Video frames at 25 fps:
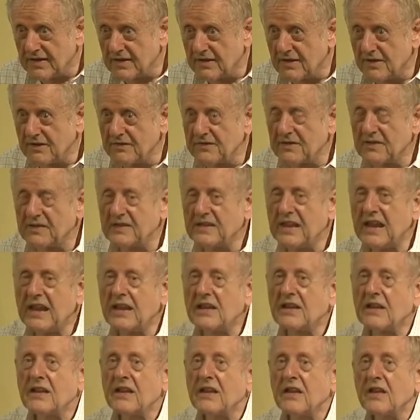You
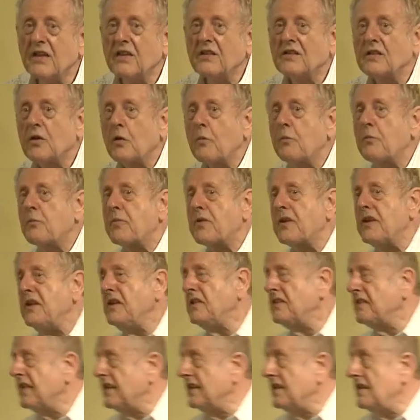understand? So,
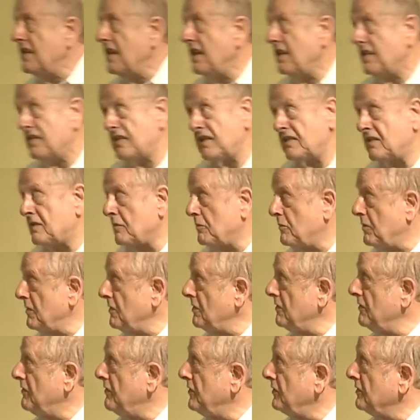priest and kings, that's a
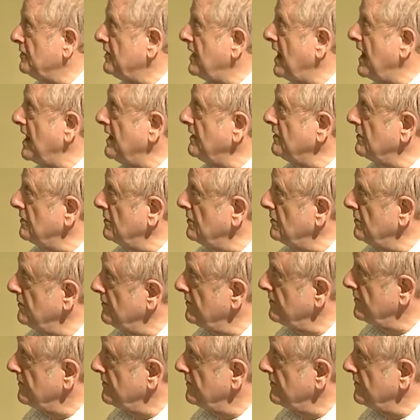beautiful title.